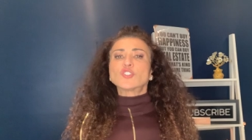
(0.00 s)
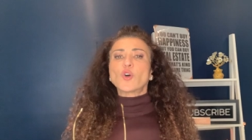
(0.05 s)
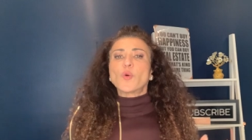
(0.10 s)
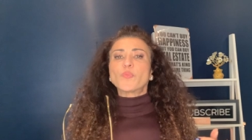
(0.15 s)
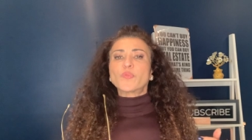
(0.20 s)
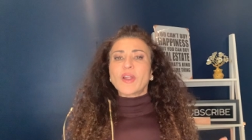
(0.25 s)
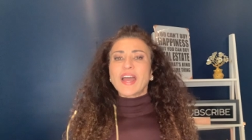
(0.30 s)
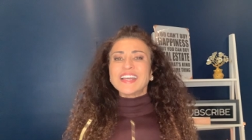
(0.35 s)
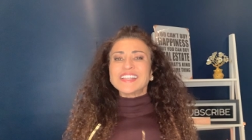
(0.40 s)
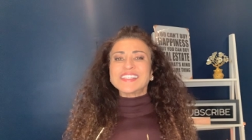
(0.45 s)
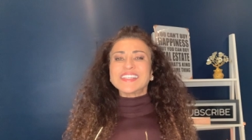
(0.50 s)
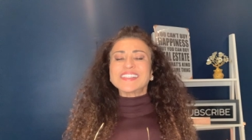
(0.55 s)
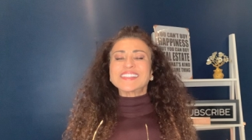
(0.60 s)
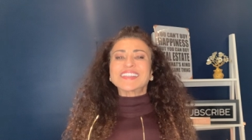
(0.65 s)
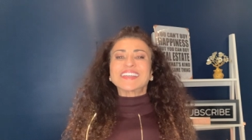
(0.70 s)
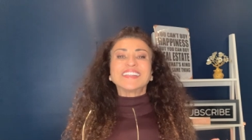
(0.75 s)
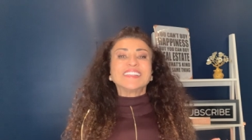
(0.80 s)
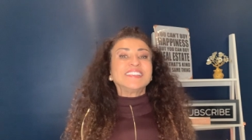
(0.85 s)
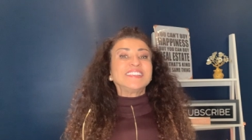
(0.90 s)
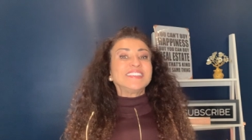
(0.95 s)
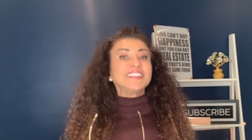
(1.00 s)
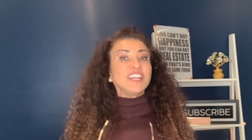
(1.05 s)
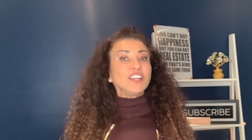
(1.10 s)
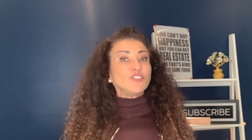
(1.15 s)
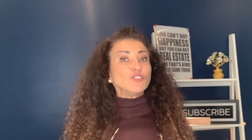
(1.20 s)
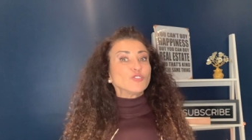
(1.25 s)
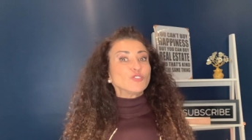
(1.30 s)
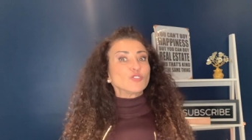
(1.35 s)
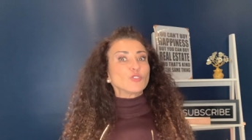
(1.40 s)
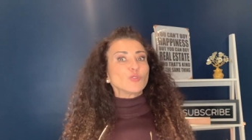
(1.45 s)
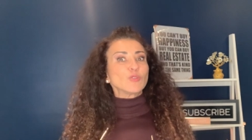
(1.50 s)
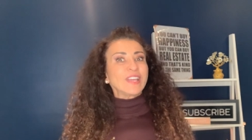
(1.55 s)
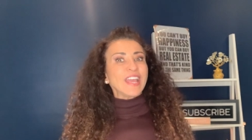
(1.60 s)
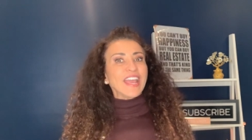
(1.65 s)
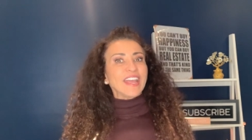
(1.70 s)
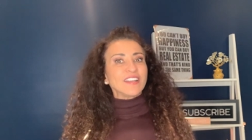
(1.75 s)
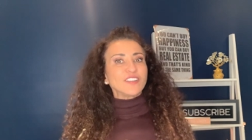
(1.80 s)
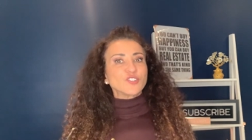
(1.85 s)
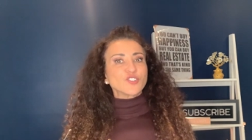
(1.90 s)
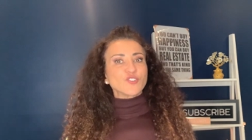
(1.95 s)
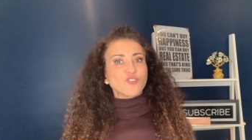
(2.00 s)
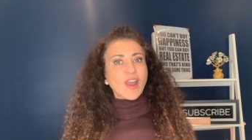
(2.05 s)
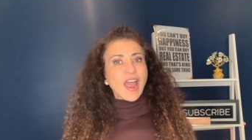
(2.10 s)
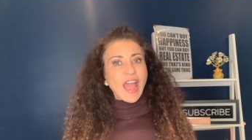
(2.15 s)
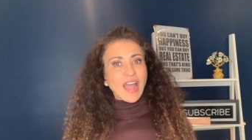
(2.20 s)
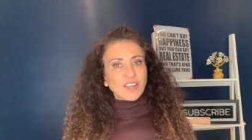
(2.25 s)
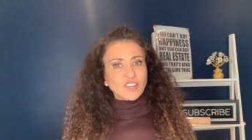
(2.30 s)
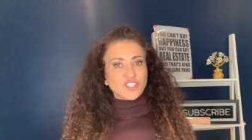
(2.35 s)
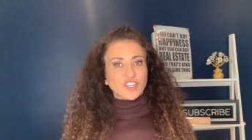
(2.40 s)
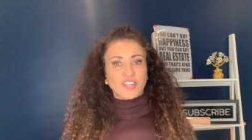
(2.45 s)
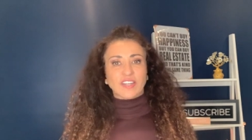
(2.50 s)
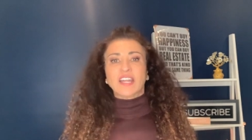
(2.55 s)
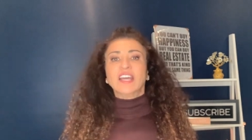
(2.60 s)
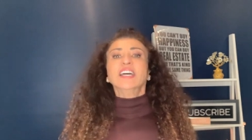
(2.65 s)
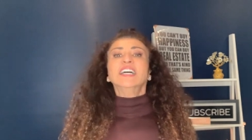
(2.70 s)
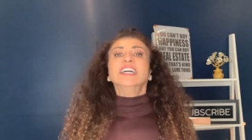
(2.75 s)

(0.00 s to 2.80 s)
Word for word: So prices continue to gain traction.